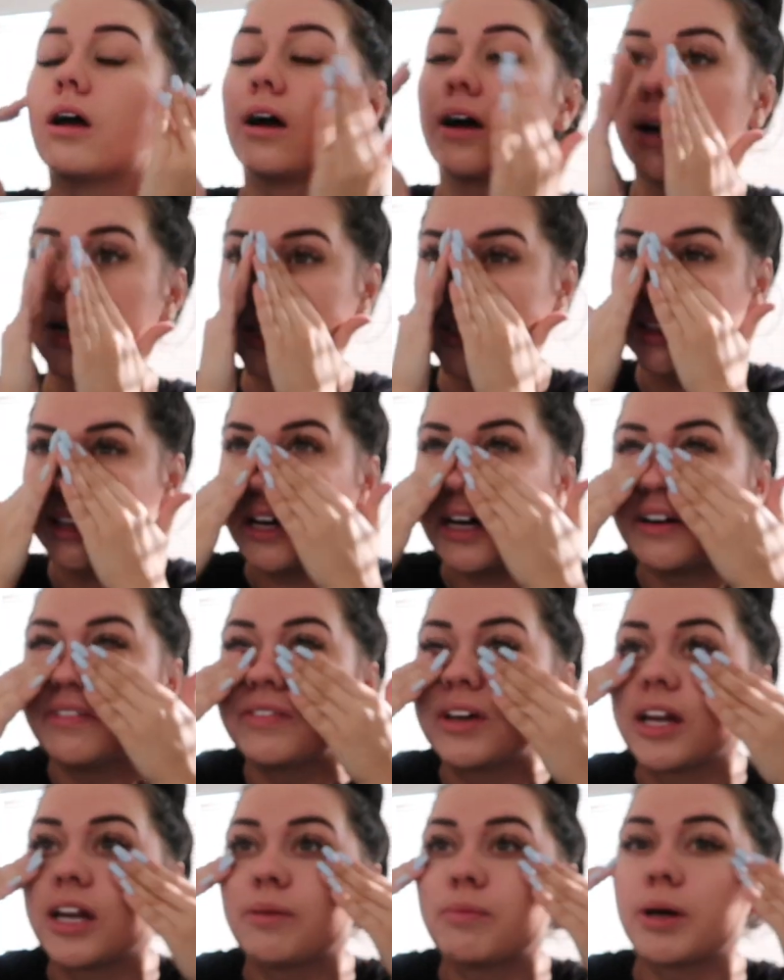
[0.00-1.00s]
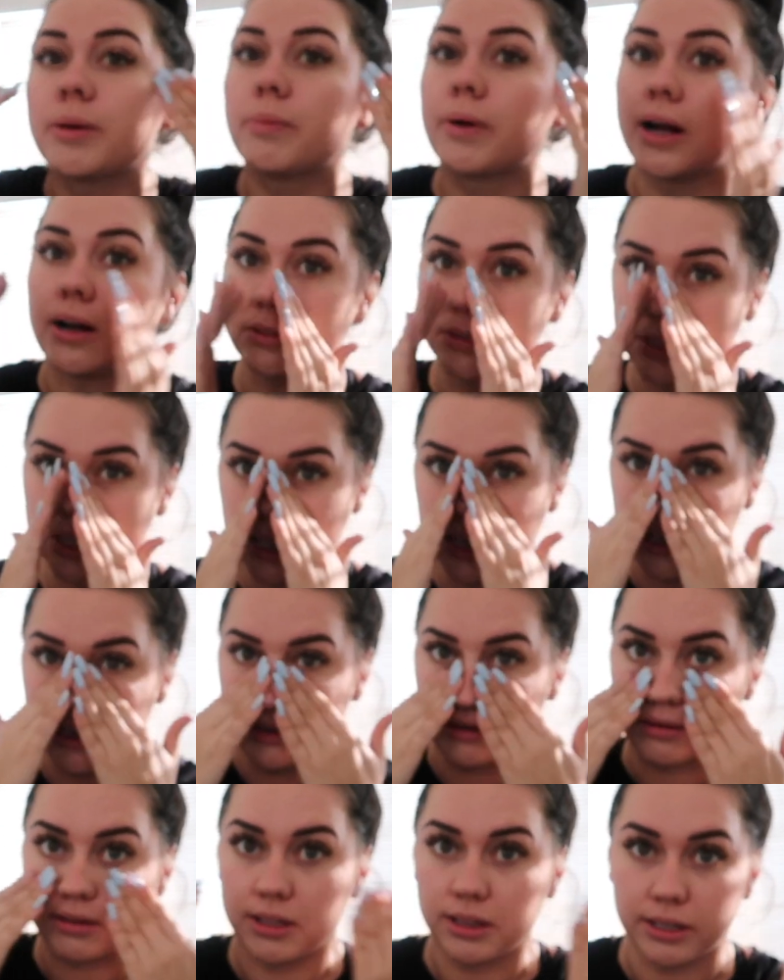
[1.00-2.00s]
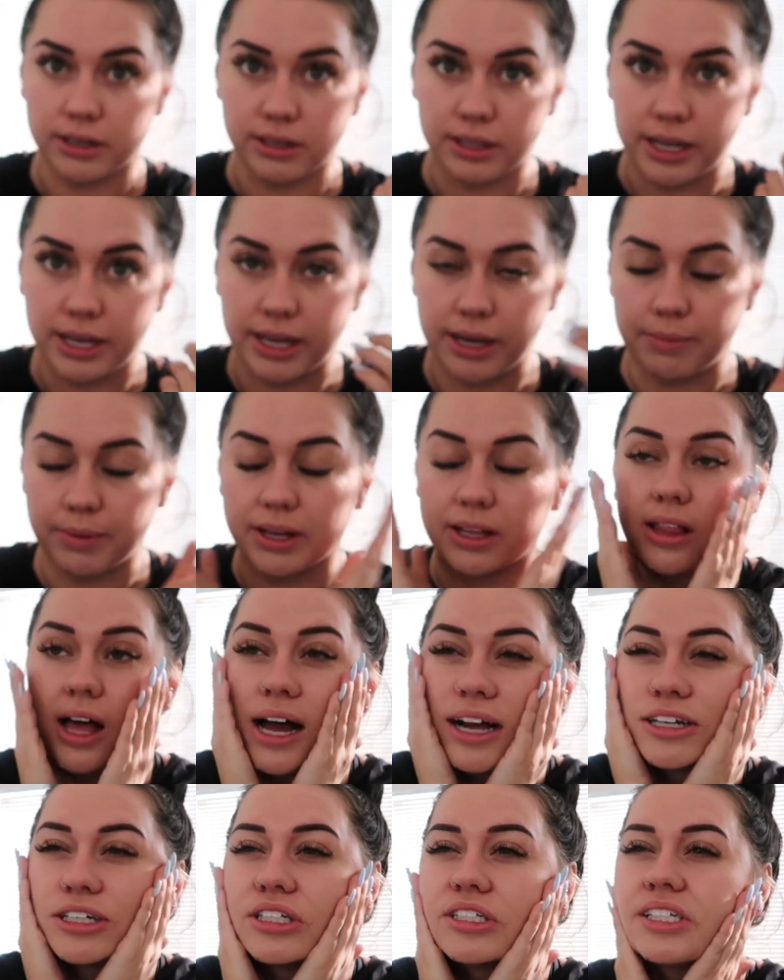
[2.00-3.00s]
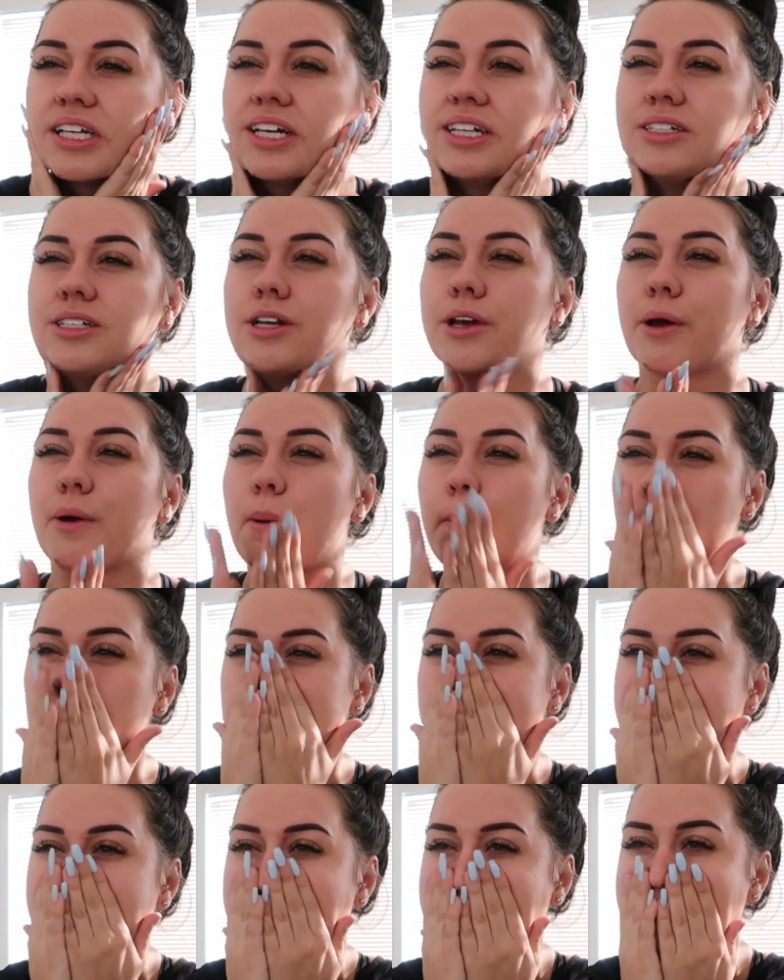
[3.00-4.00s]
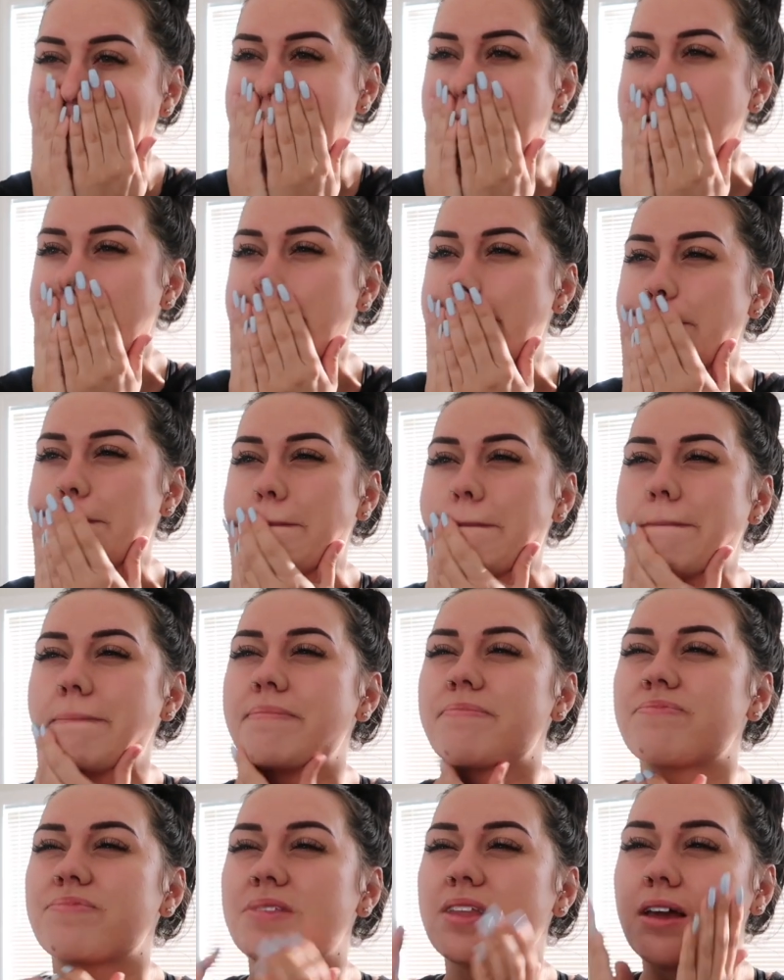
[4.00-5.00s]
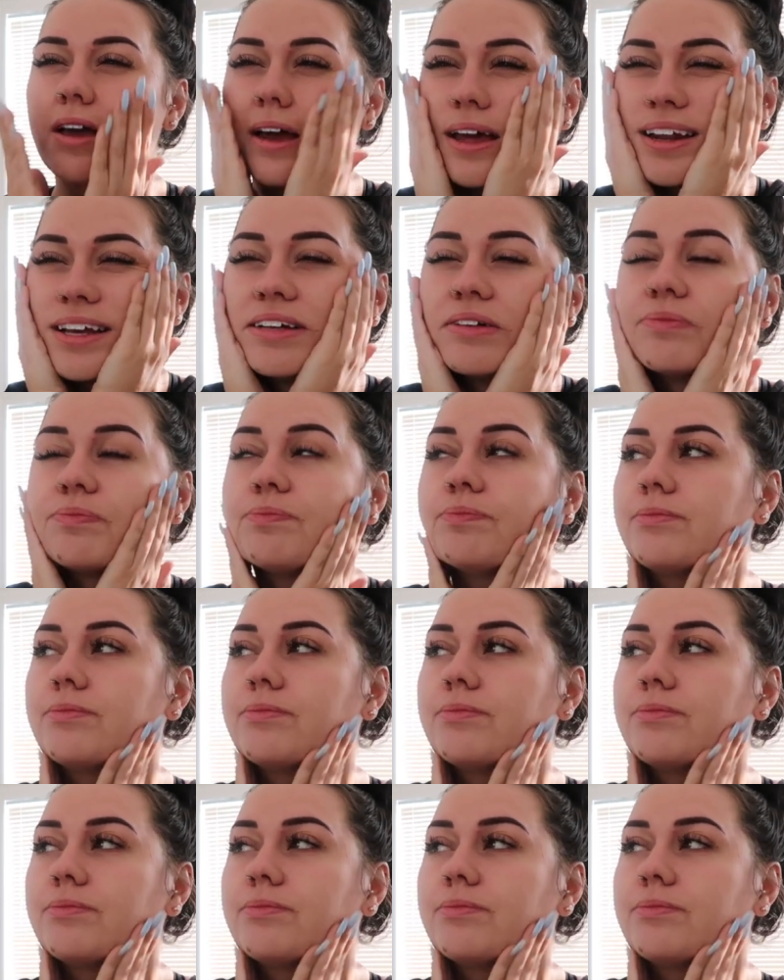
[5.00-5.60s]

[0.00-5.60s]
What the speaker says: I love getting my brows done, and clearly I get my lashes done too. And it